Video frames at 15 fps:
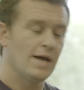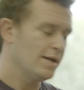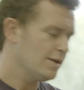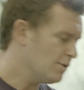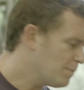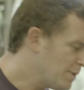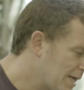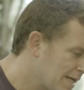
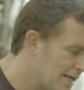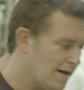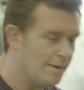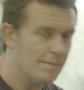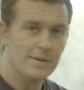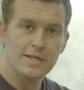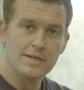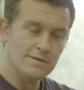you'll pick it
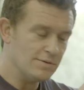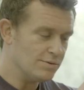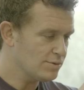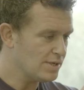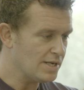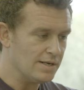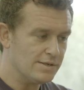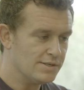up and then you'll
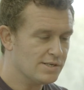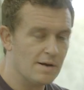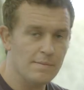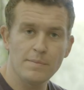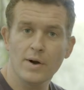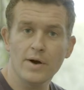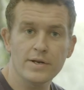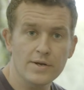see it'll just come
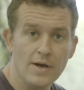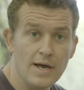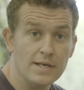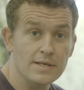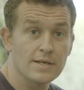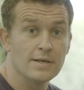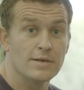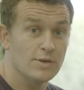apart in your
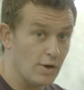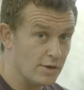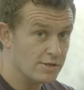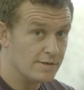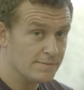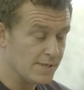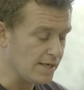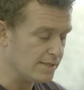hand, nine
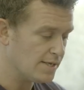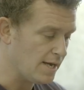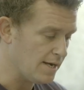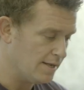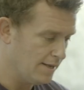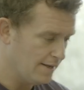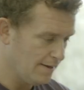times out of ten.